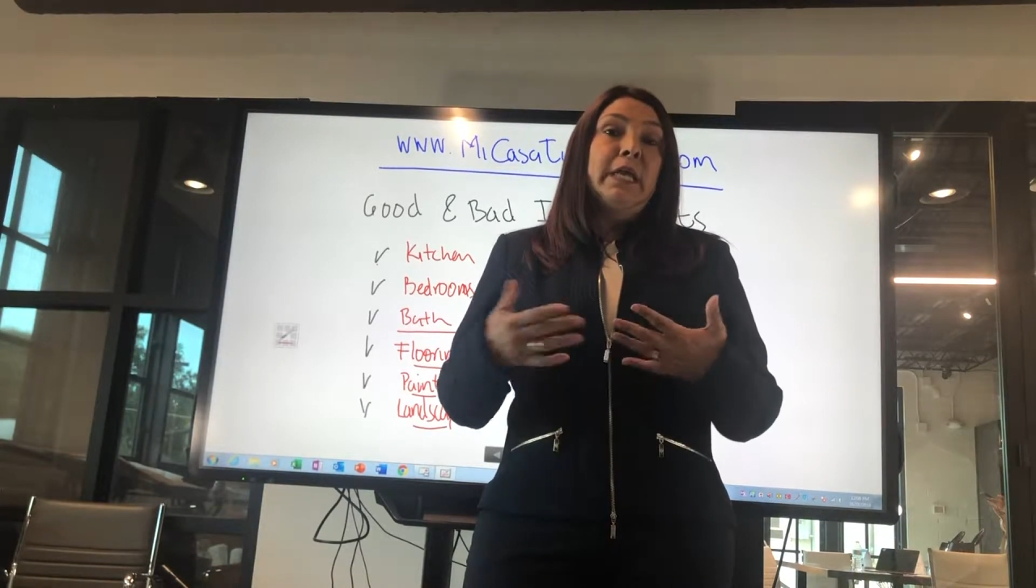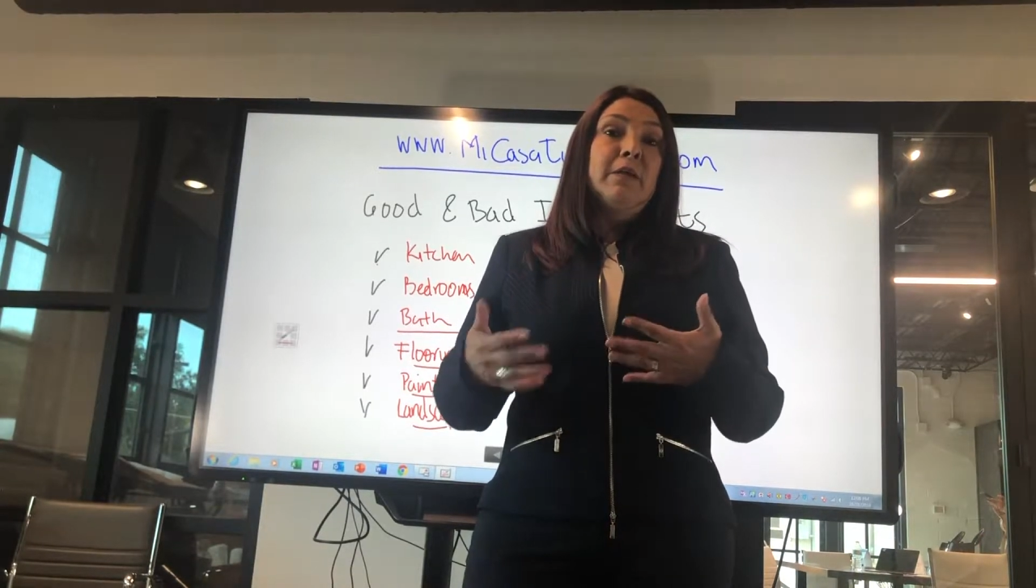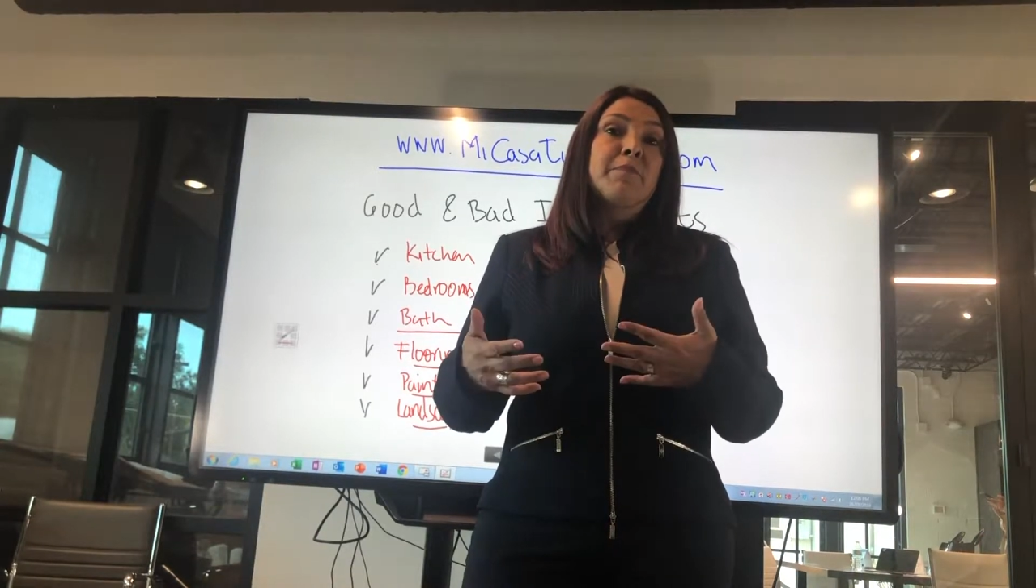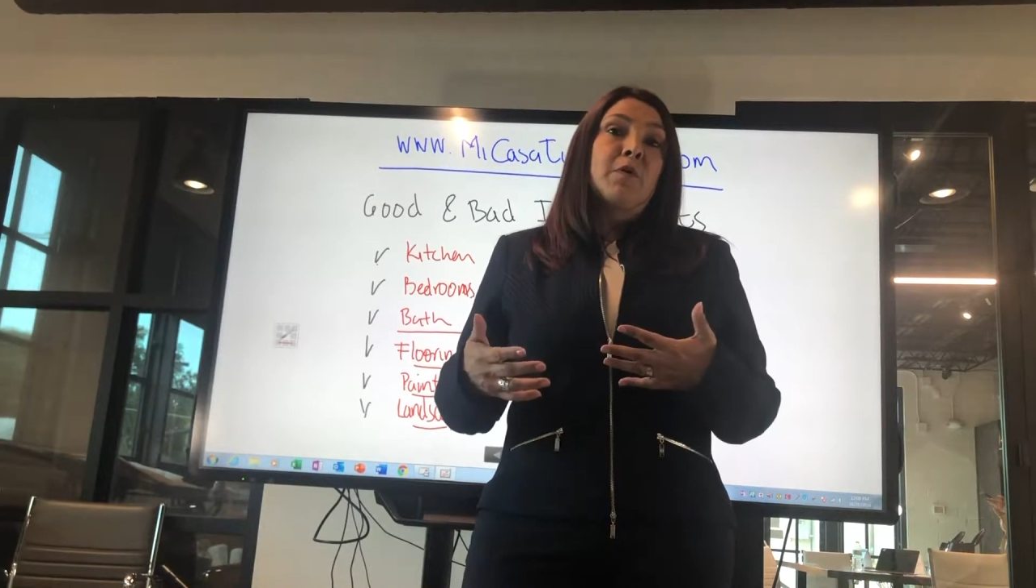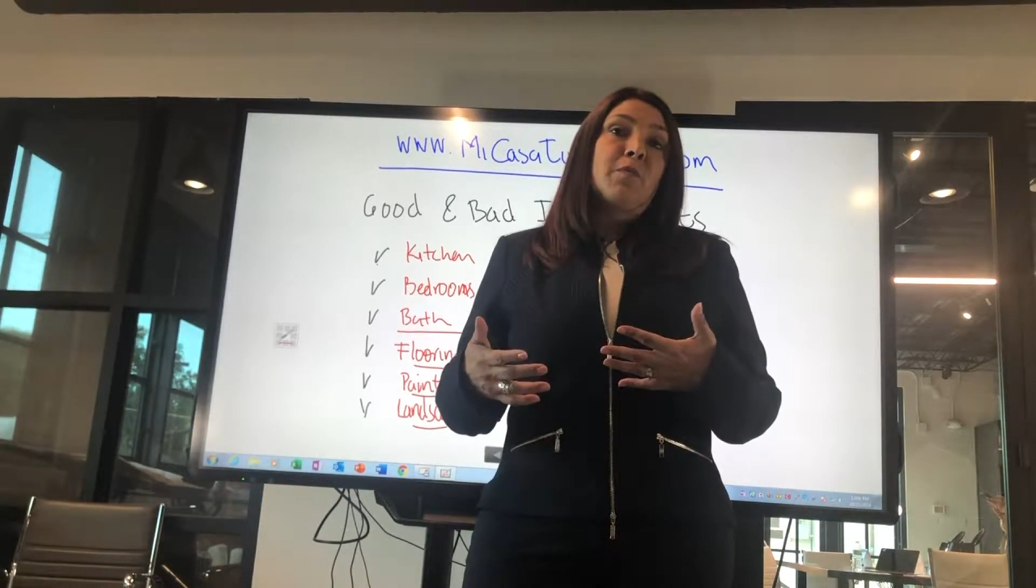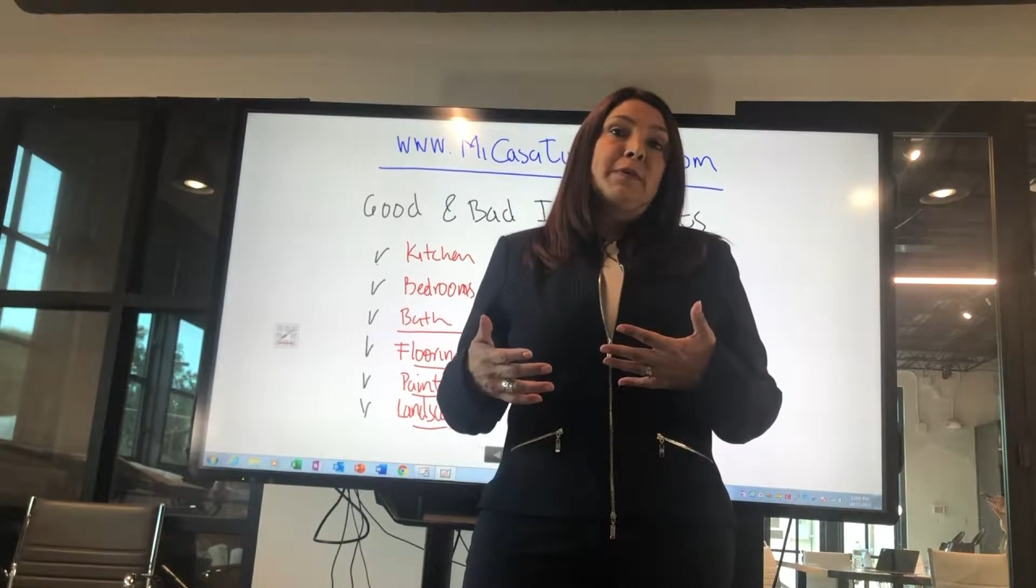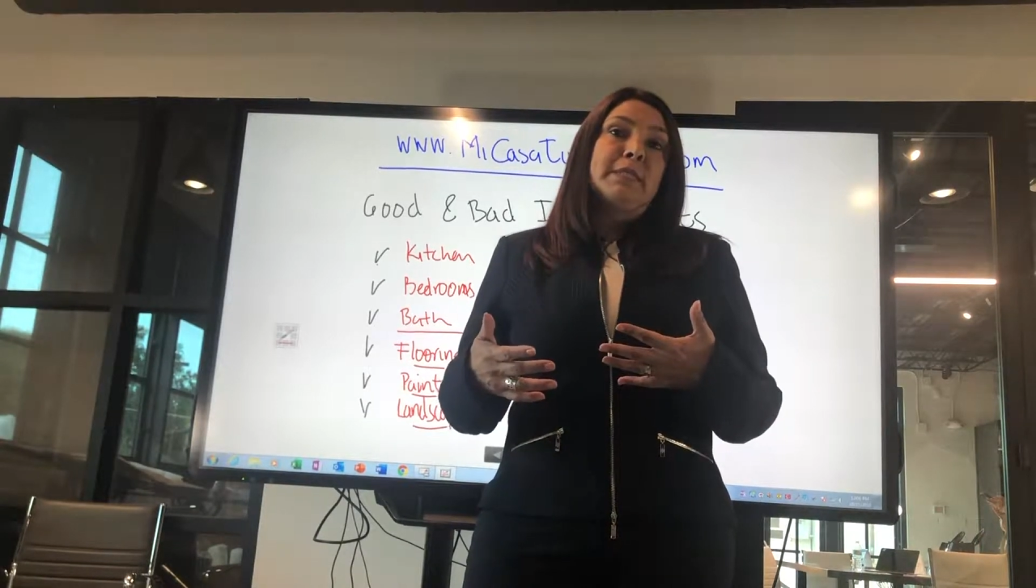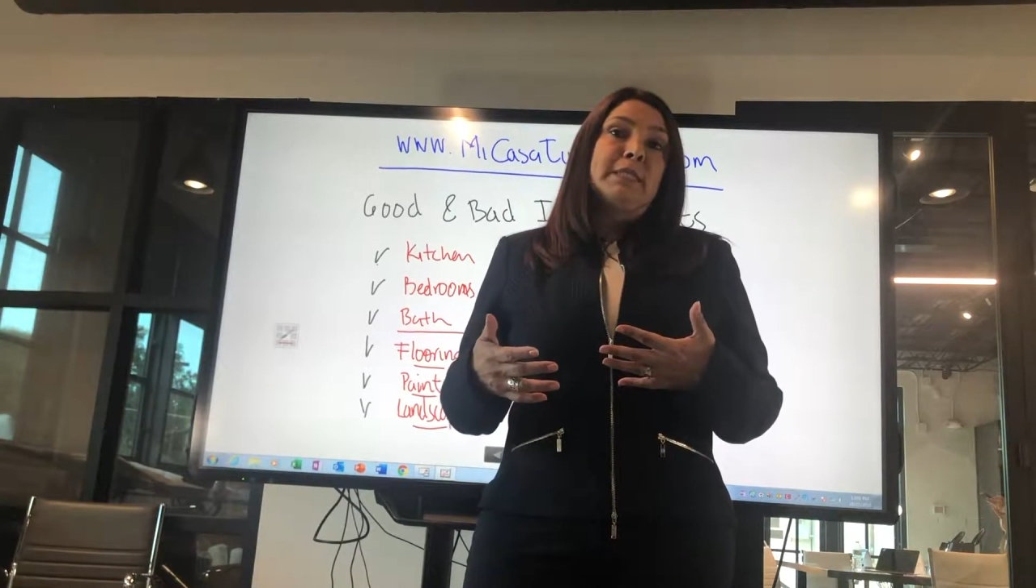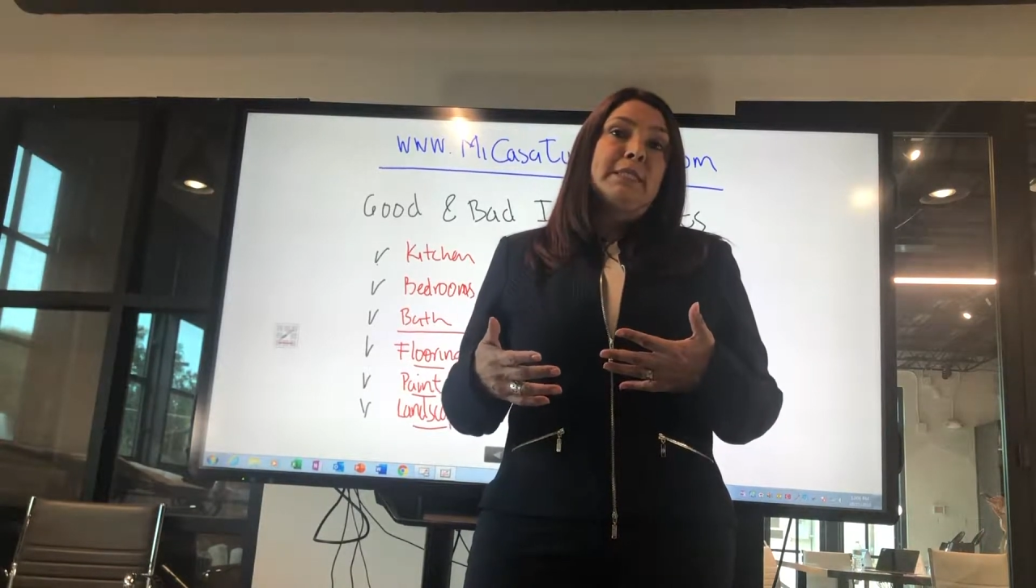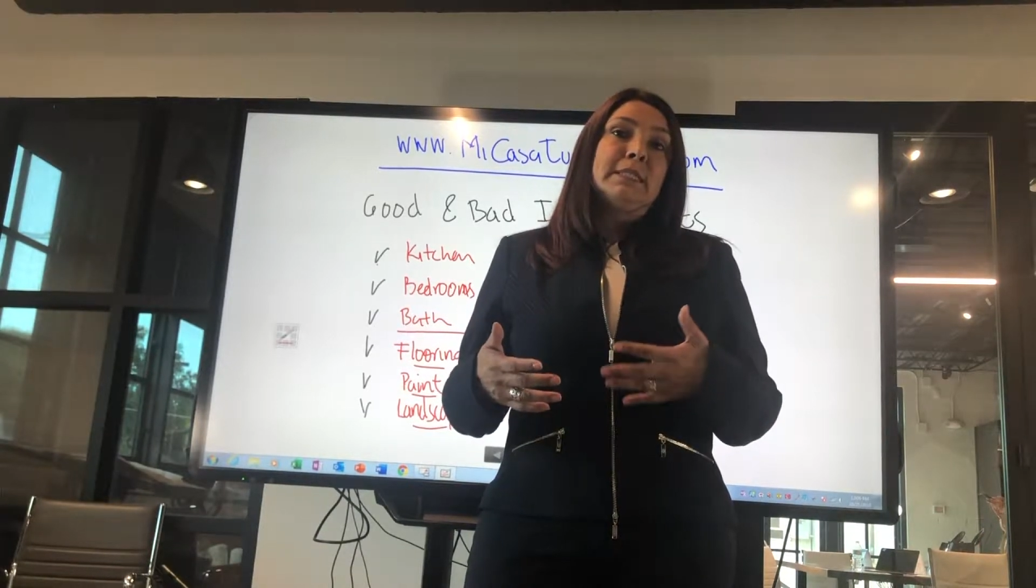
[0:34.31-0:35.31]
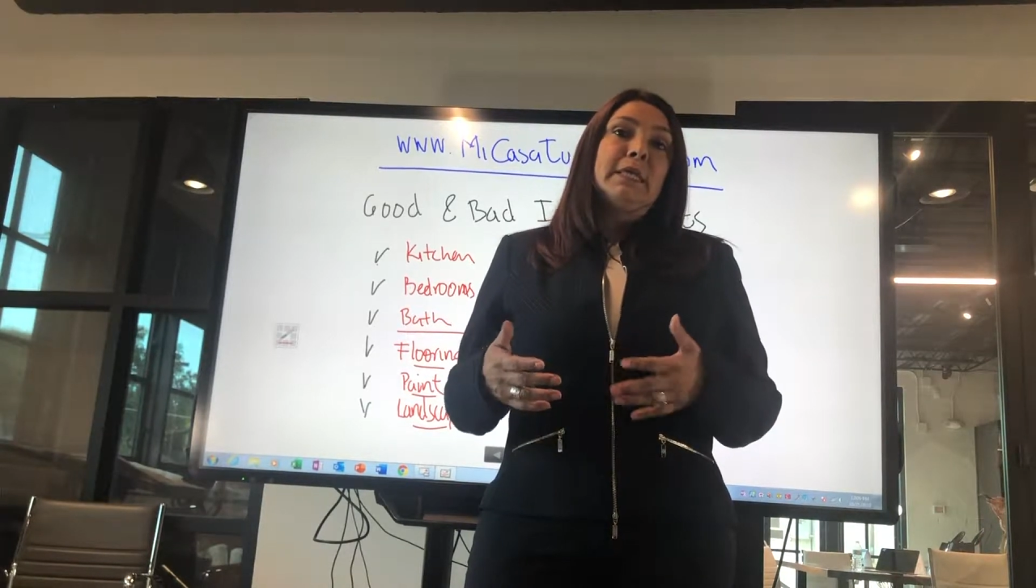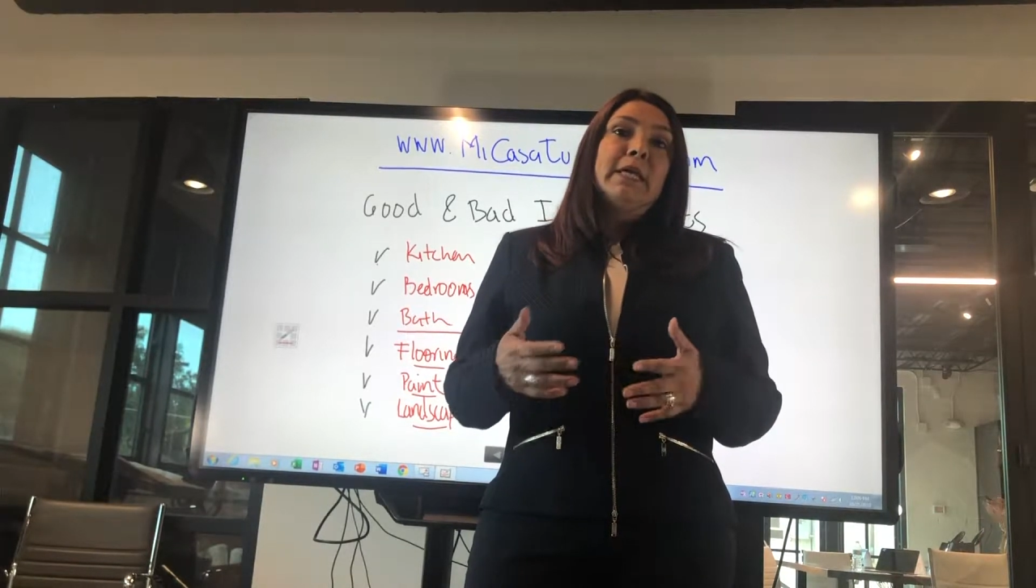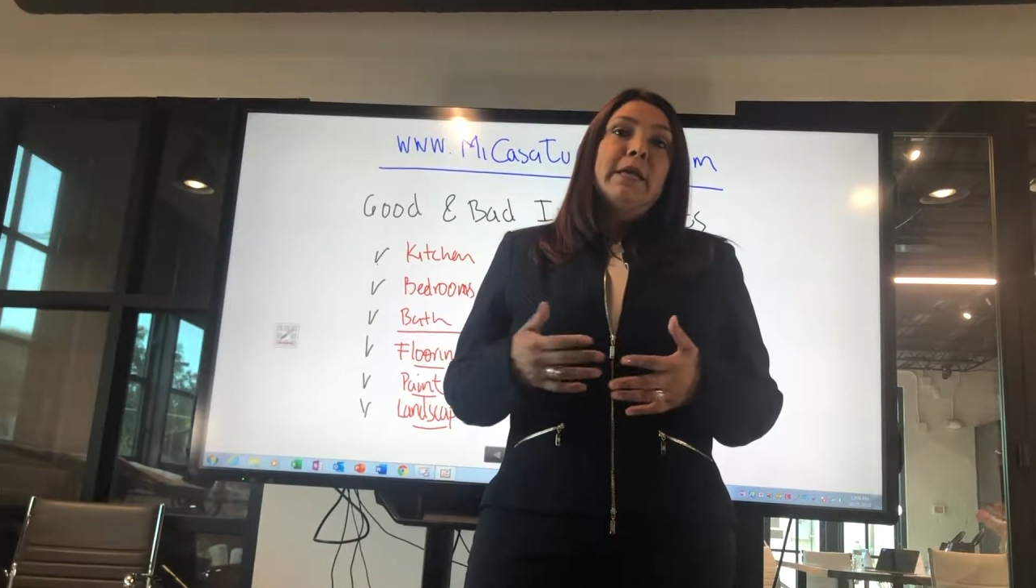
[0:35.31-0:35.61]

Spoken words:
in properties.